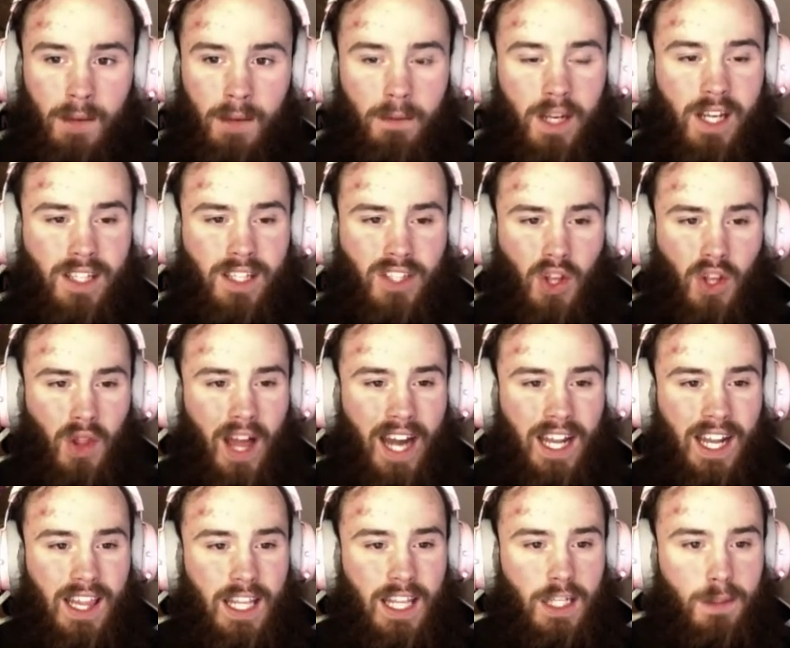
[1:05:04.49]
Because a
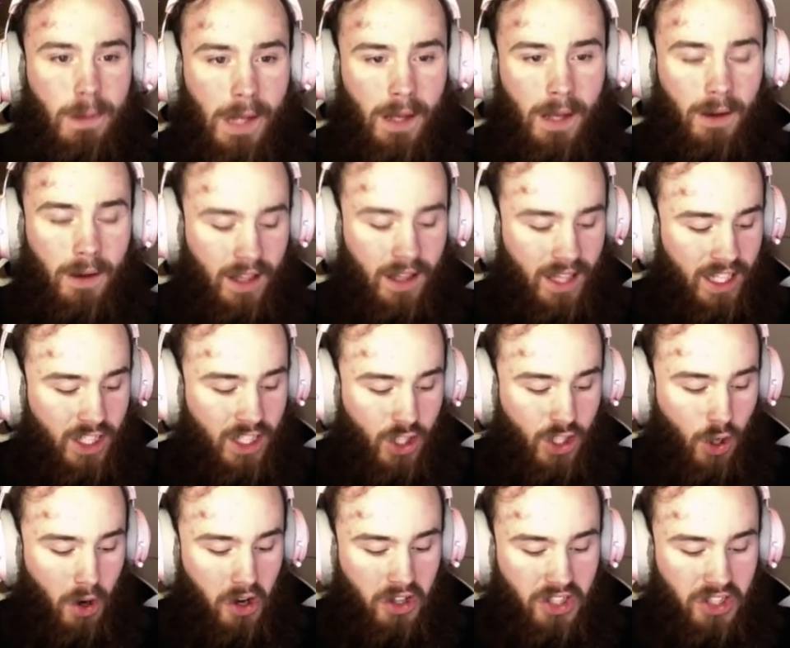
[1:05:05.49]
lot of these
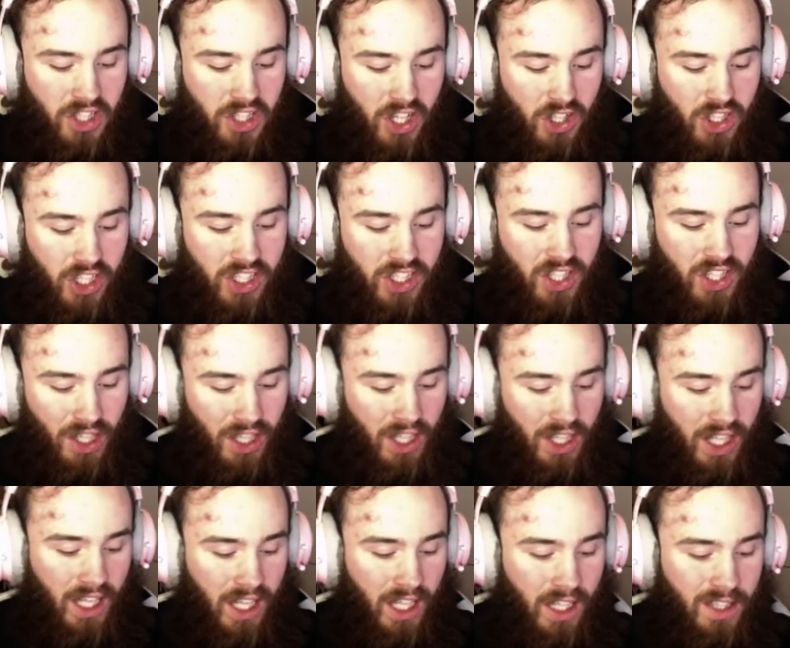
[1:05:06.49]
girls, they're just,
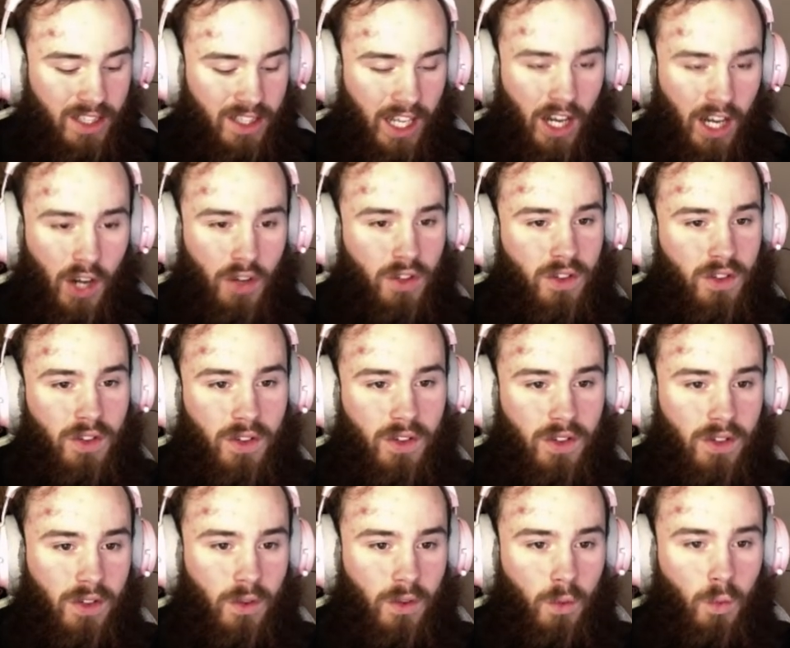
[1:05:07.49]
their
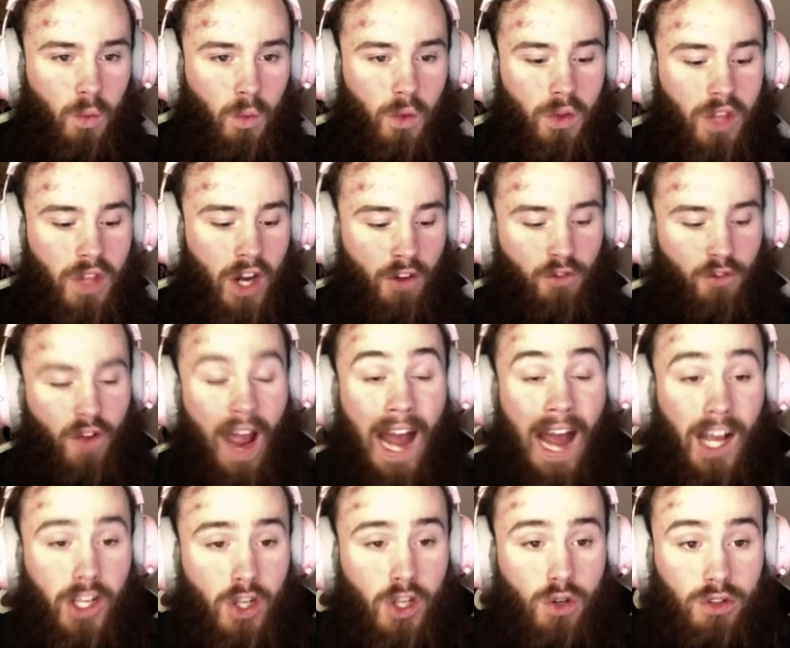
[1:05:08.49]

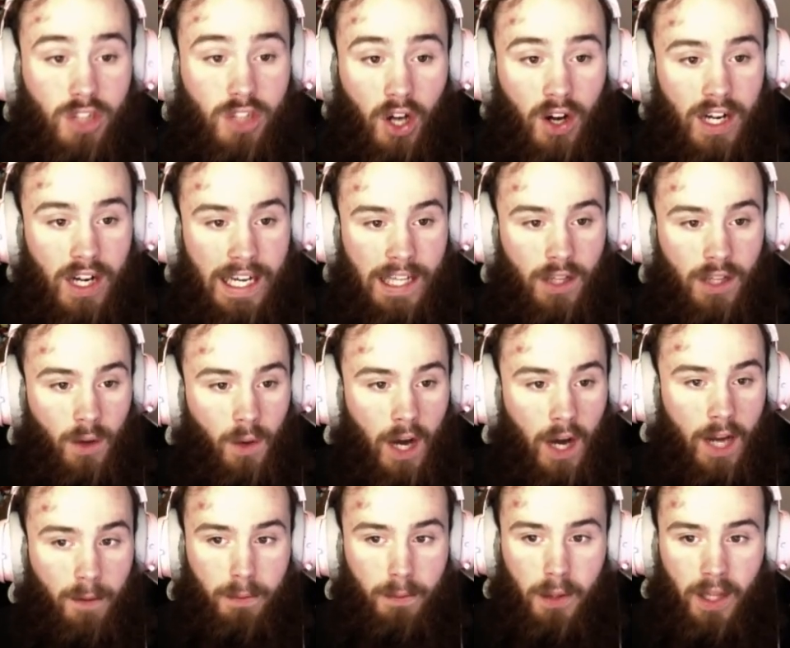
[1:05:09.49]
values aren't in the
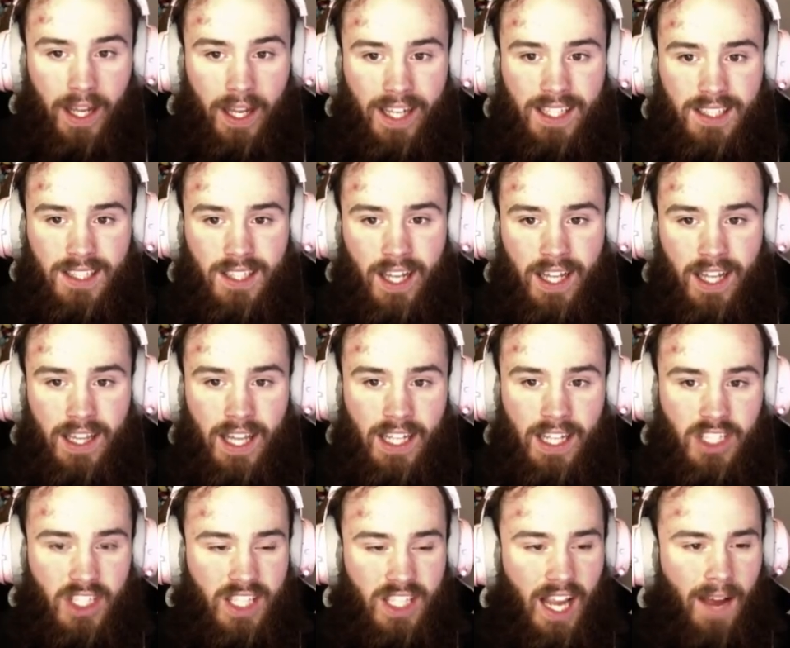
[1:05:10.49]
right place, and
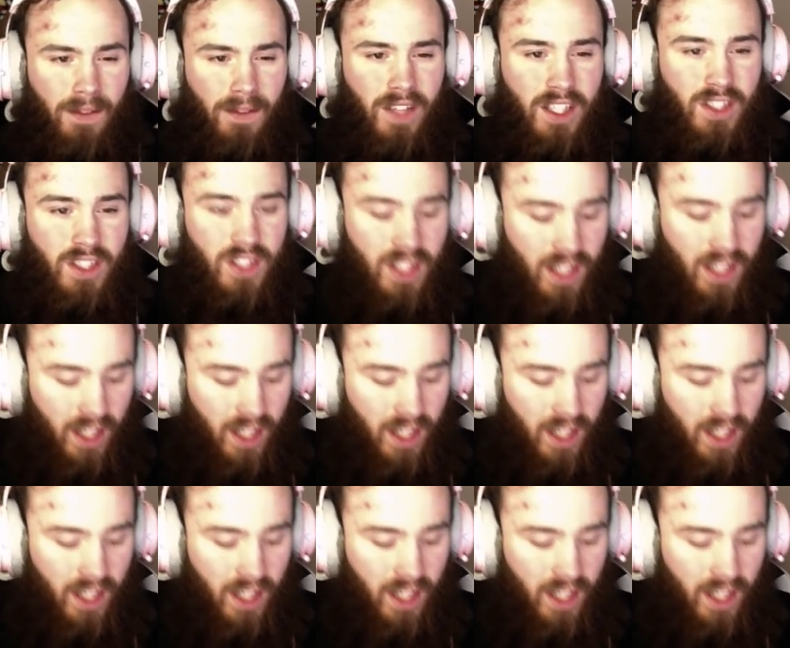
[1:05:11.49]
they just have this